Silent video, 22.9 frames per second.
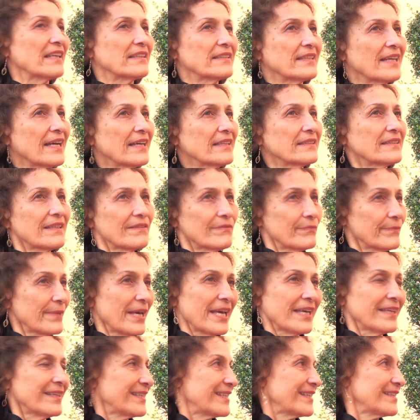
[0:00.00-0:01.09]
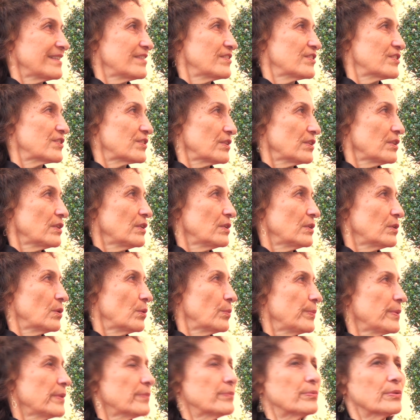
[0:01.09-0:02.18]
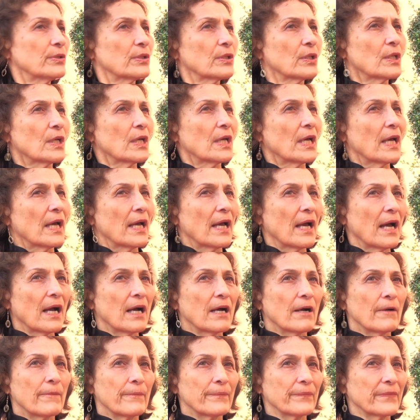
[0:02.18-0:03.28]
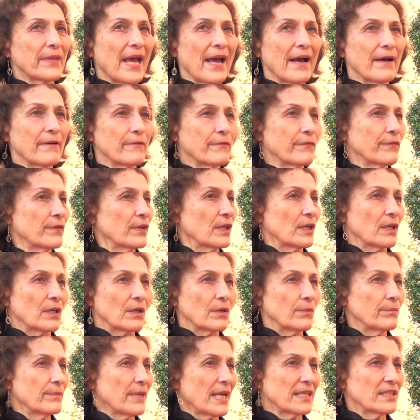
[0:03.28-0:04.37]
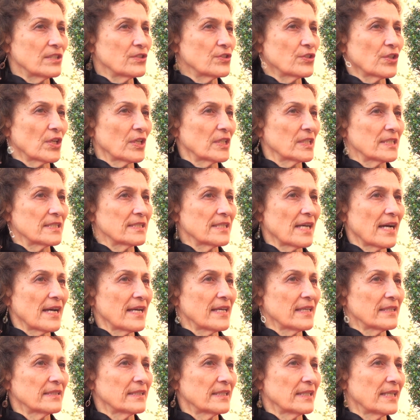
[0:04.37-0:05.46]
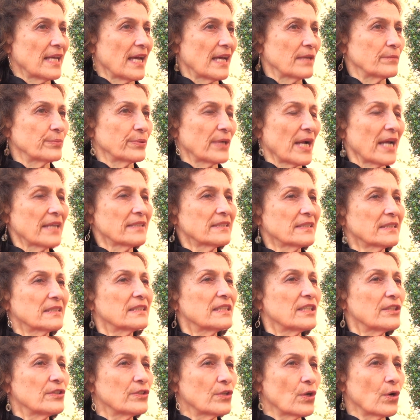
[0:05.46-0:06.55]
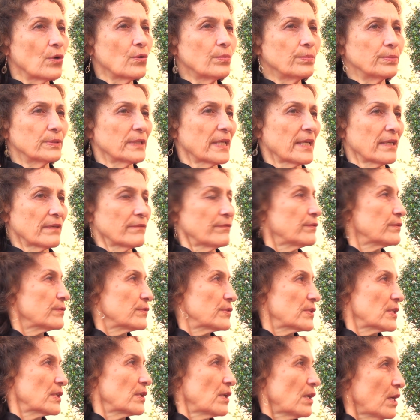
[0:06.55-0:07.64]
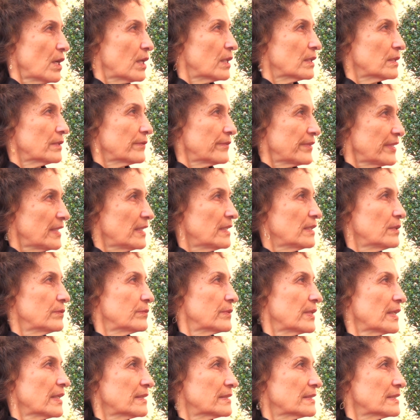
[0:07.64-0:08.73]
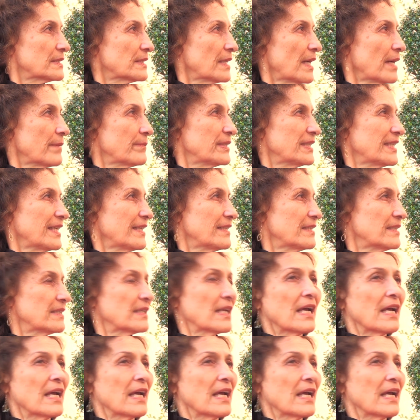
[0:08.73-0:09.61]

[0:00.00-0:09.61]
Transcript: And yet they've managed, you know, people um, have managed on a diet that had practically no plant foods at all, the mm-hmm. Inuit. I mean, they,